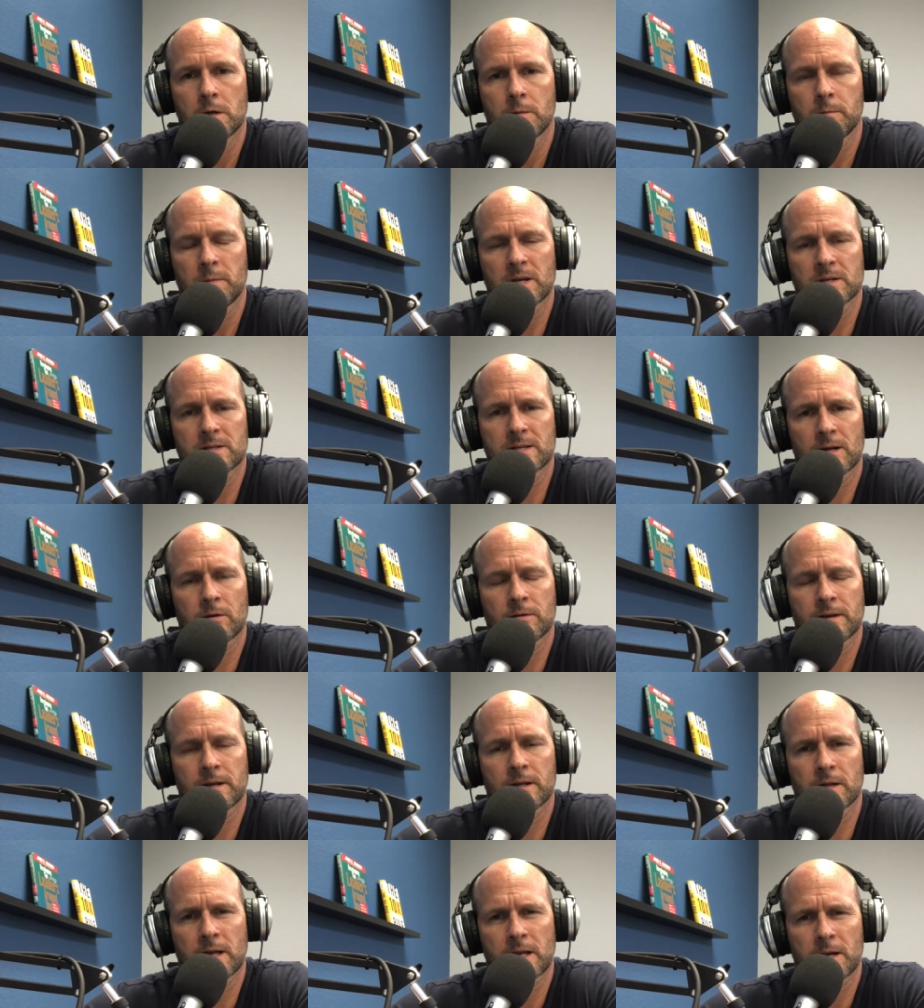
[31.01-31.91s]
Because I don't
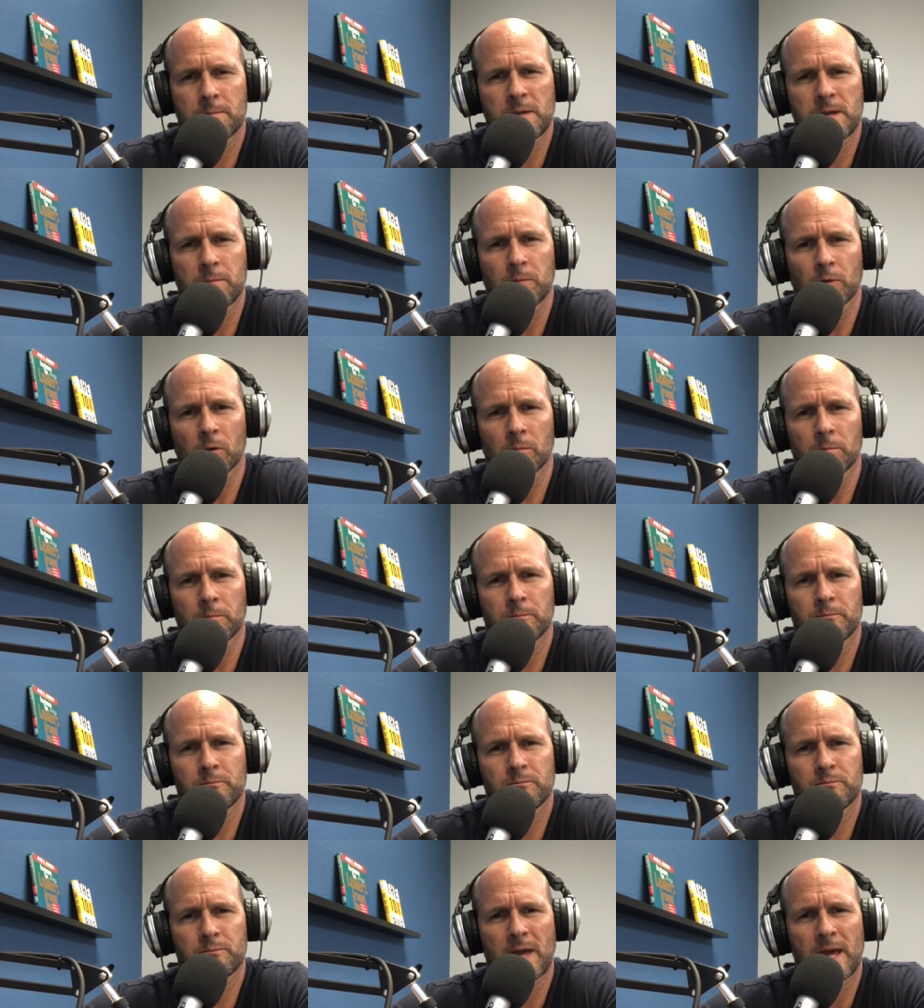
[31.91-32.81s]
think a lot of people
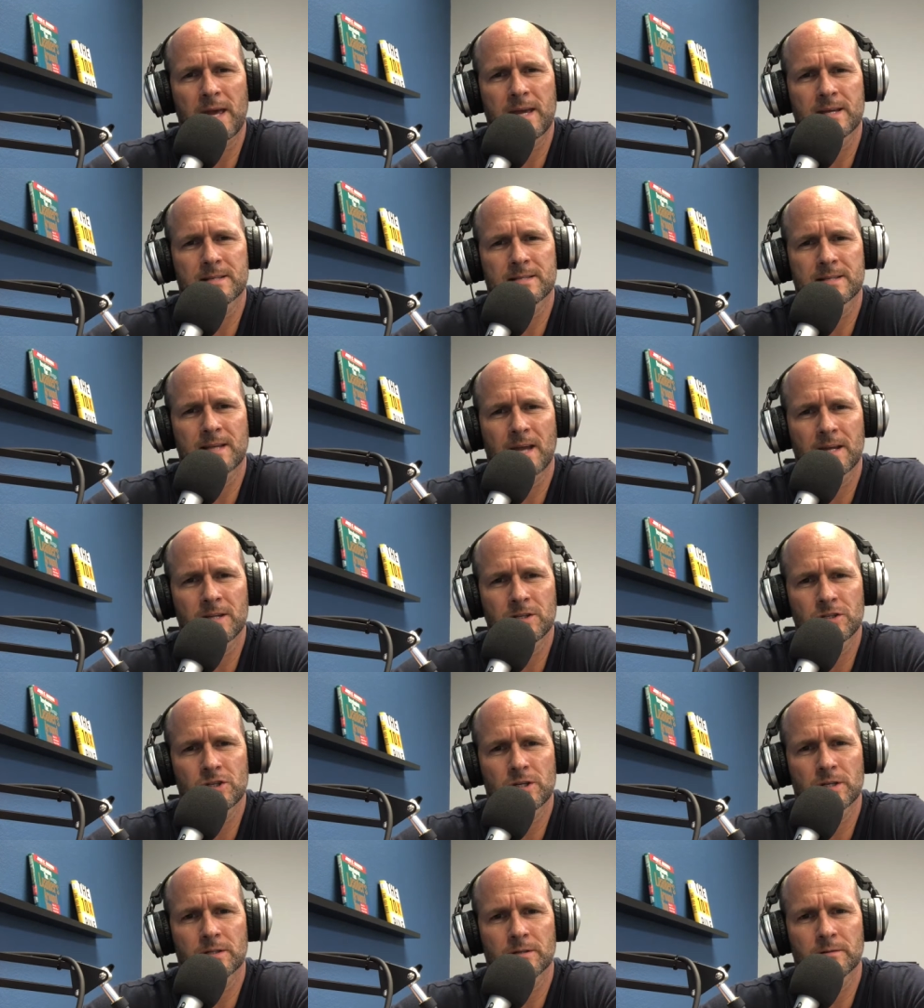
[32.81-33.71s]
pay
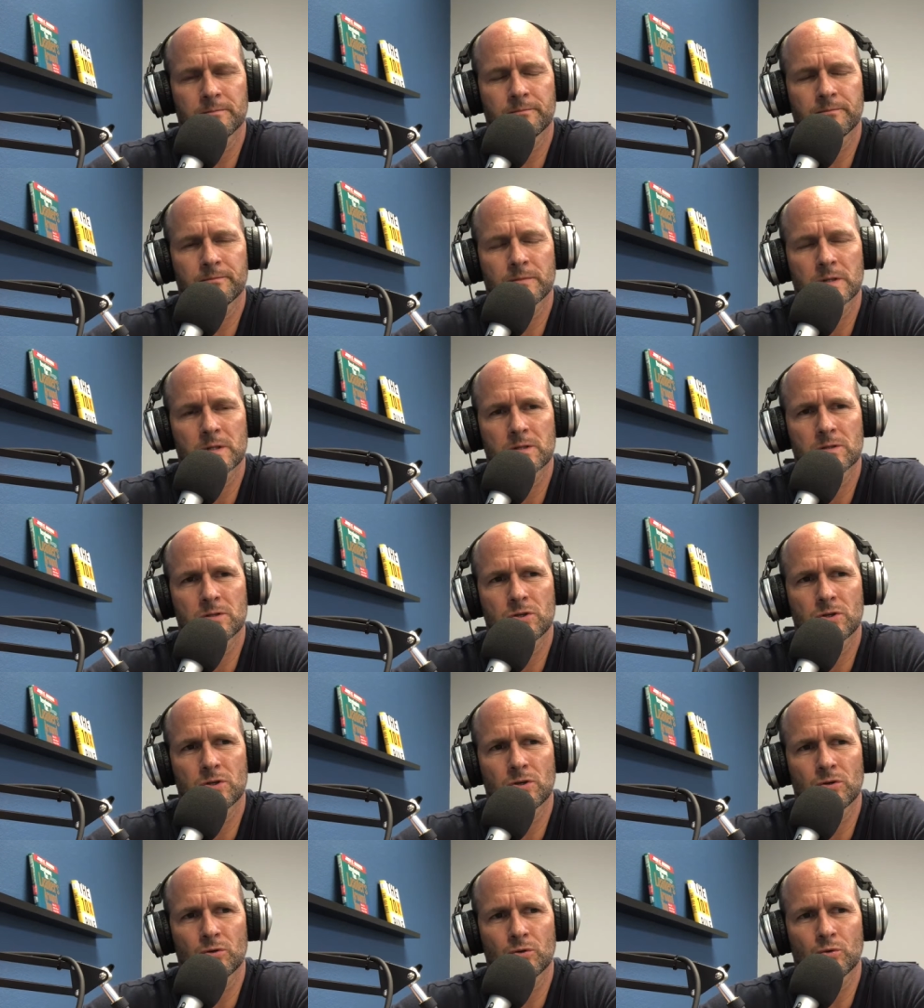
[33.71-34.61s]
attention
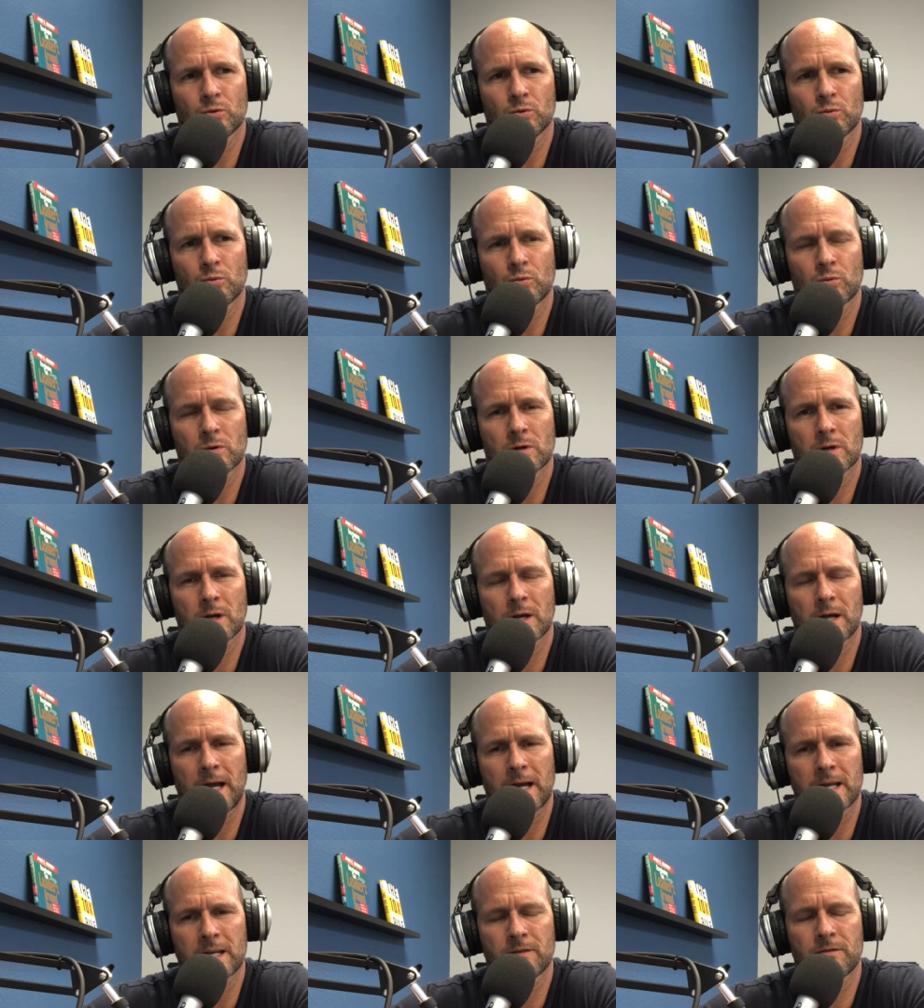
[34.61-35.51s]
to
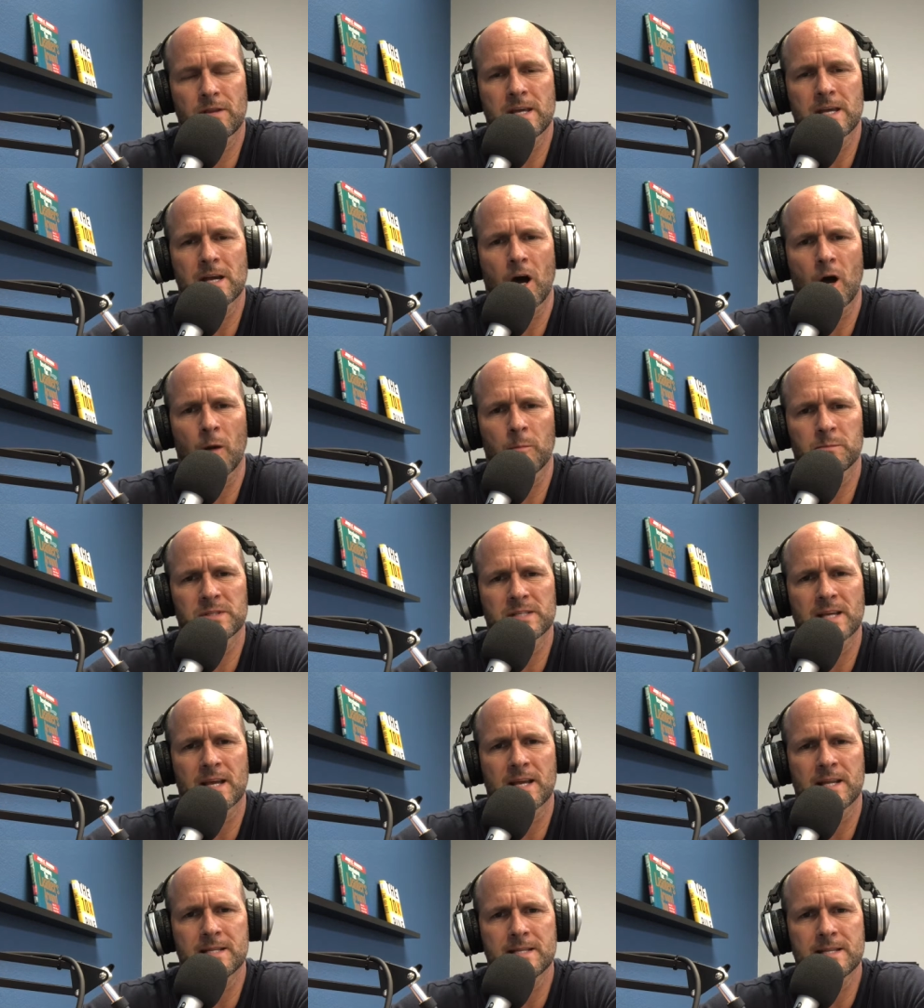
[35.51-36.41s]
kind of the ups
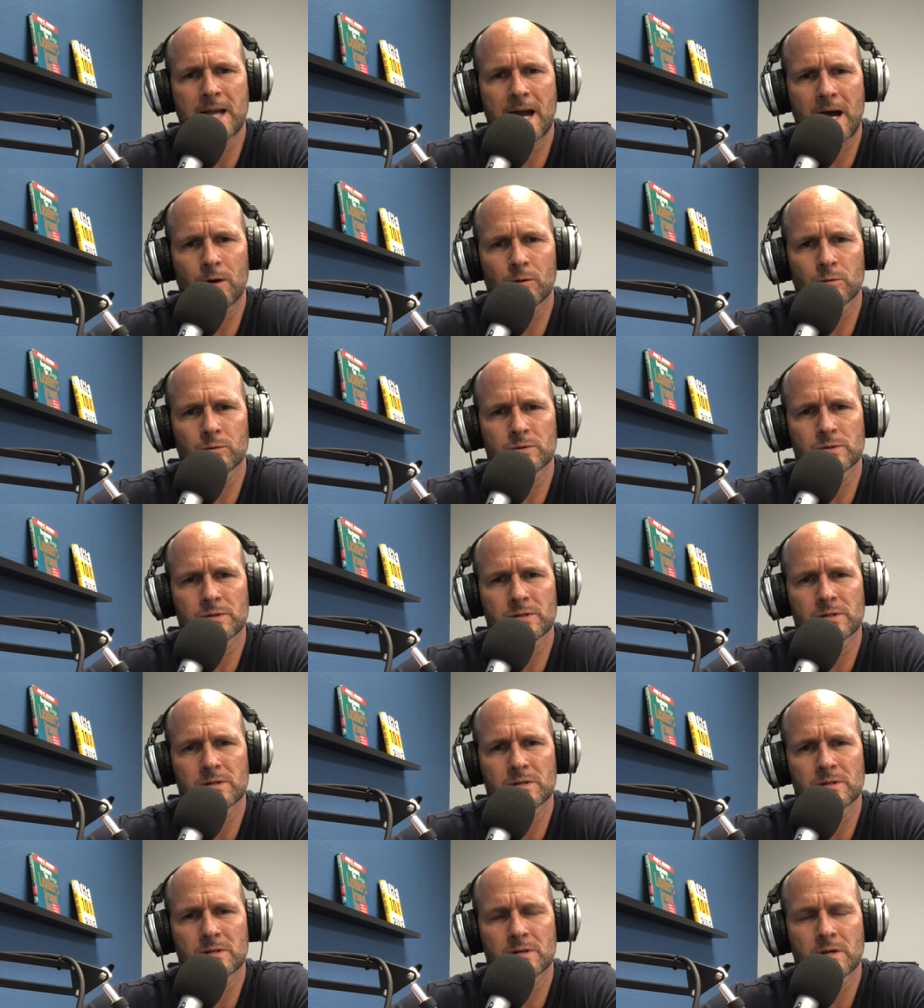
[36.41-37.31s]
and
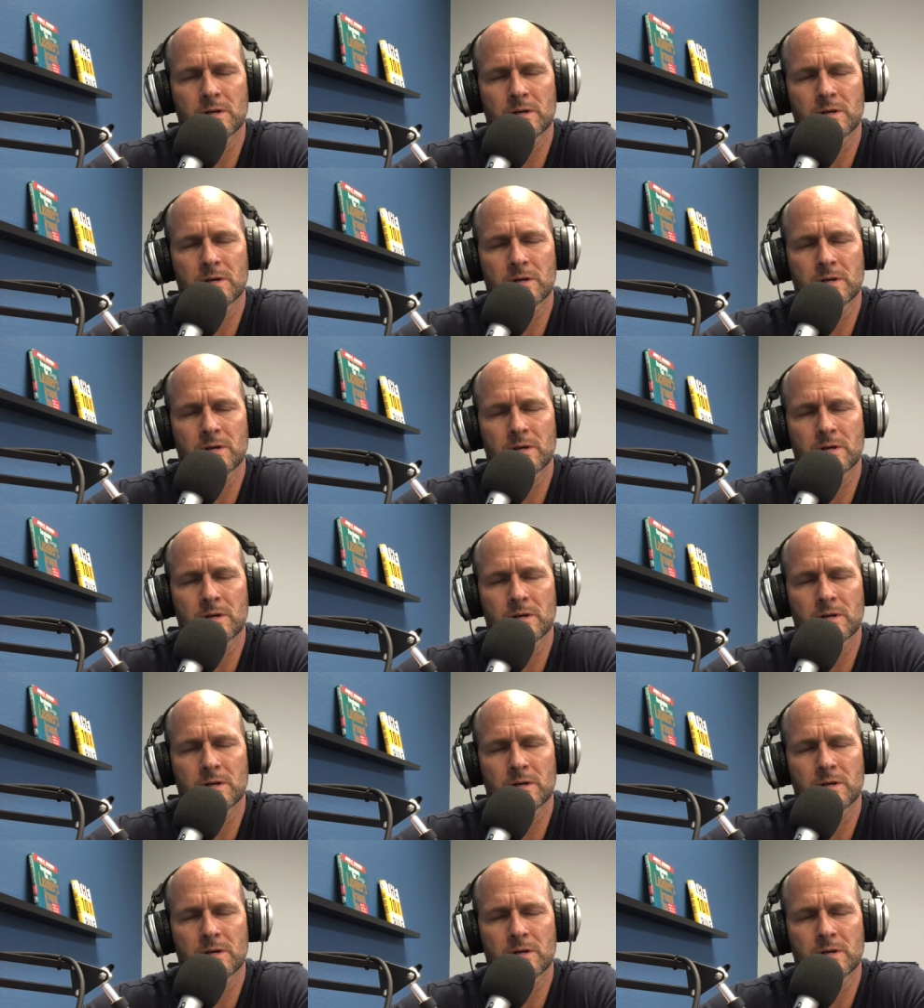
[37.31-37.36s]
downs,